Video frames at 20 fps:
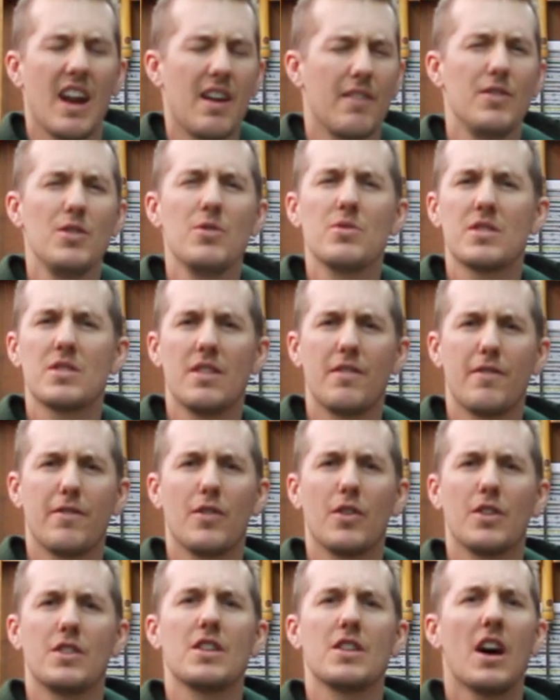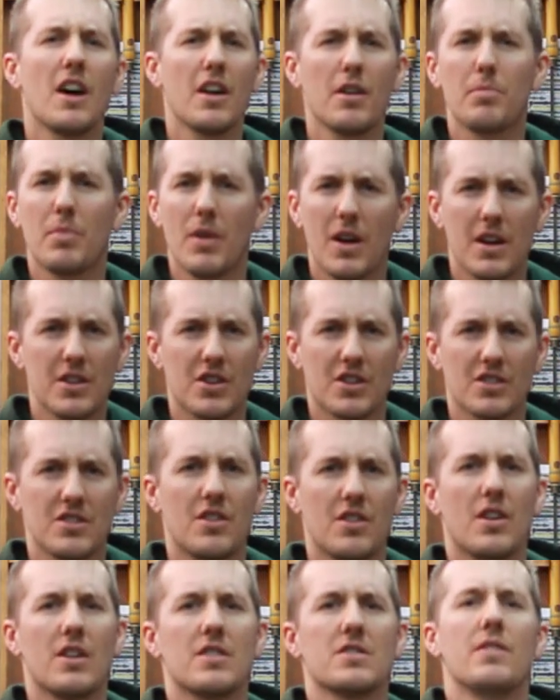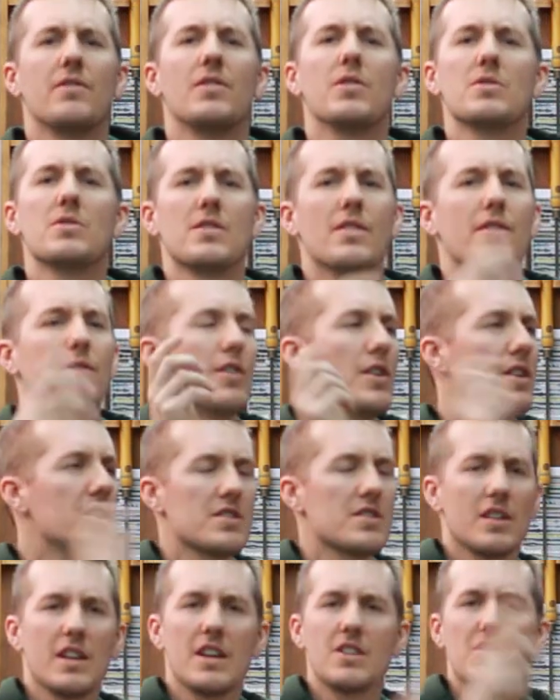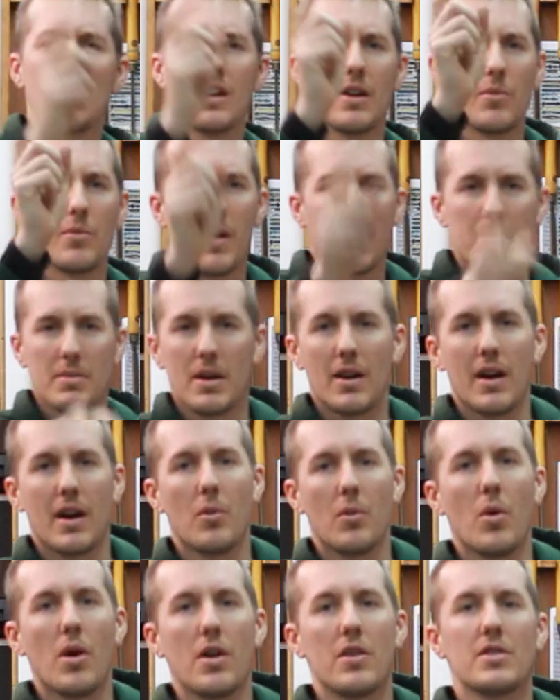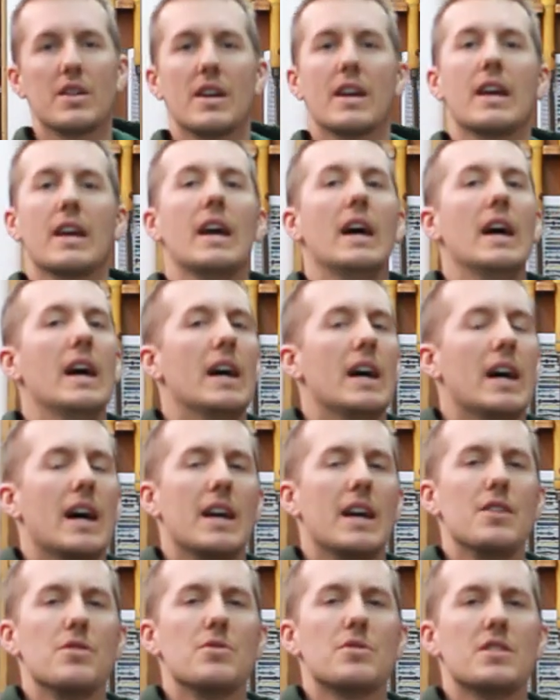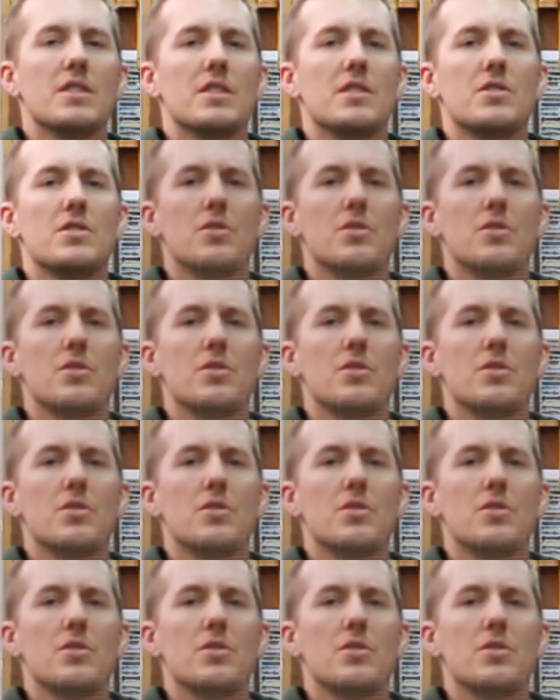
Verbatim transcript: and I've used it for a ton of projects in our house. I've used it for insulation. I wrapped our hot water tank. I used